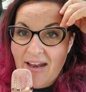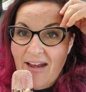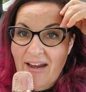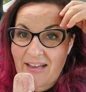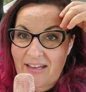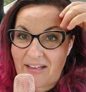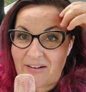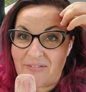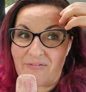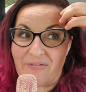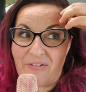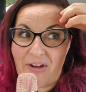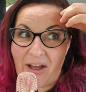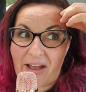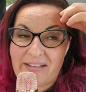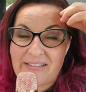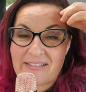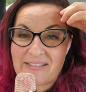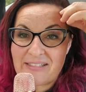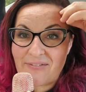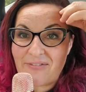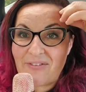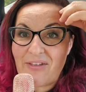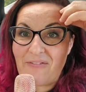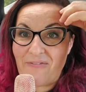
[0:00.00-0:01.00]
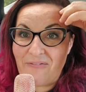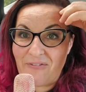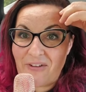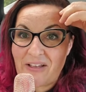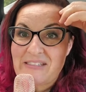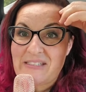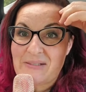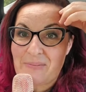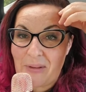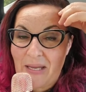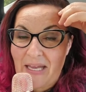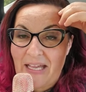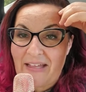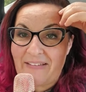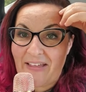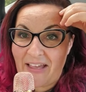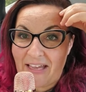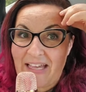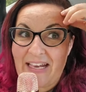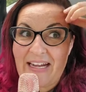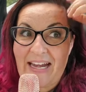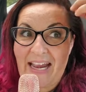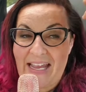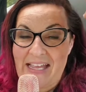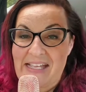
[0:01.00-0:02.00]
and I can find stuff that fits me,
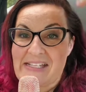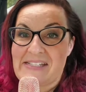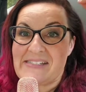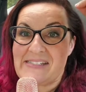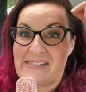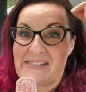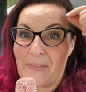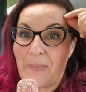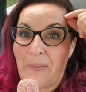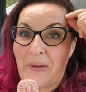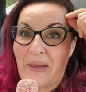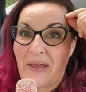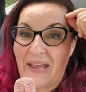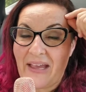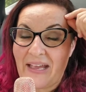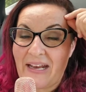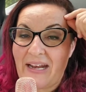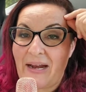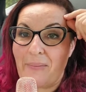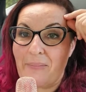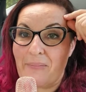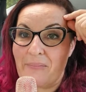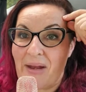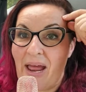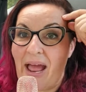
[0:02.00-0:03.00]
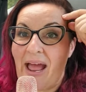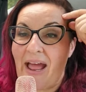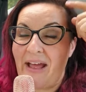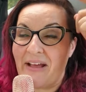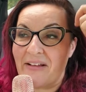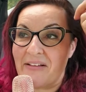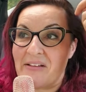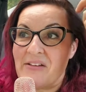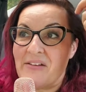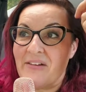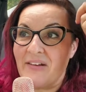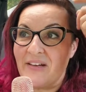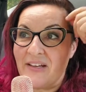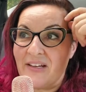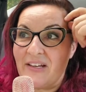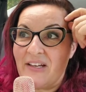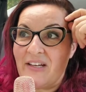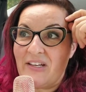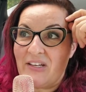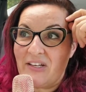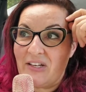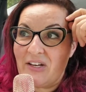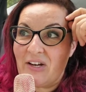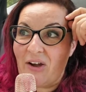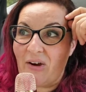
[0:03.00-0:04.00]
like, and I can zip it, and I'm not,
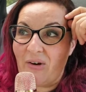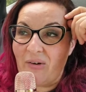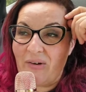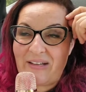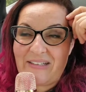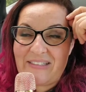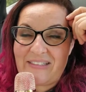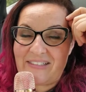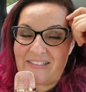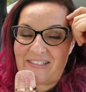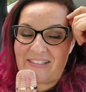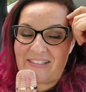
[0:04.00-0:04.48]
you know,